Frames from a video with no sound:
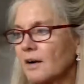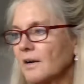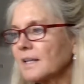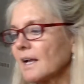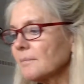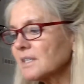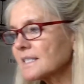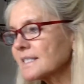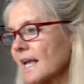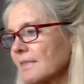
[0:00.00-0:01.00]
right, now I'm going
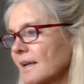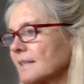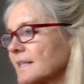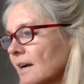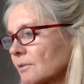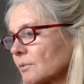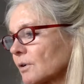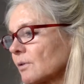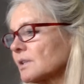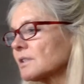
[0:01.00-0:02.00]
to set that down and we're
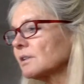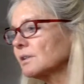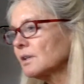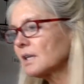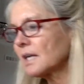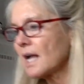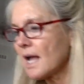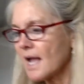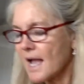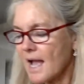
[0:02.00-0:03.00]
going to look
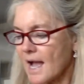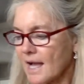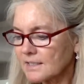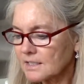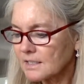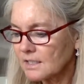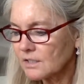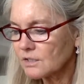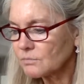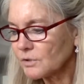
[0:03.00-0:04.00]
at
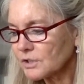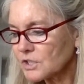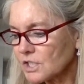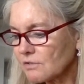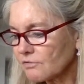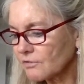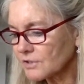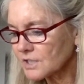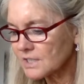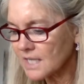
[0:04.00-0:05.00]
the worksheet for
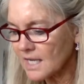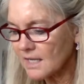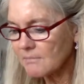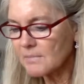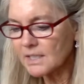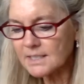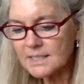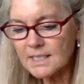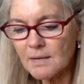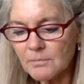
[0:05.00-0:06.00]
today.
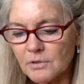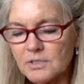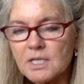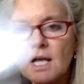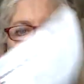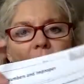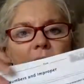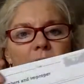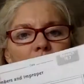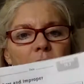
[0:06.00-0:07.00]
Mixed numbers
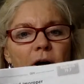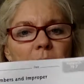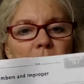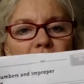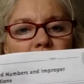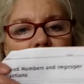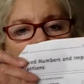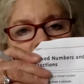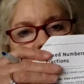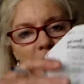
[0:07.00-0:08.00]
and improper
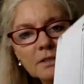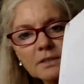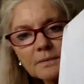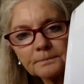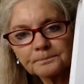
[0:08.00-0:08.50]
fractions.